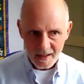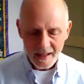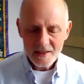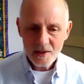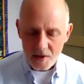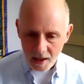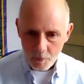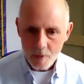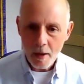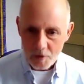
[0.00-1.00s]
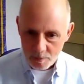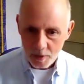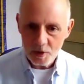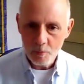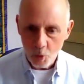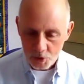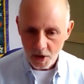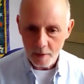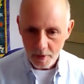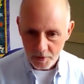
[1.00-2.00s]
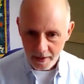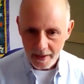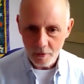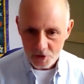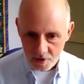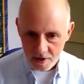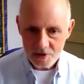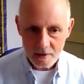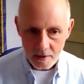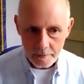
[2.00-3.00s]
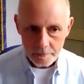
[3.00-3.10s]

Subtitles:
He said, yeah, we're both spending more time in the house. And he said,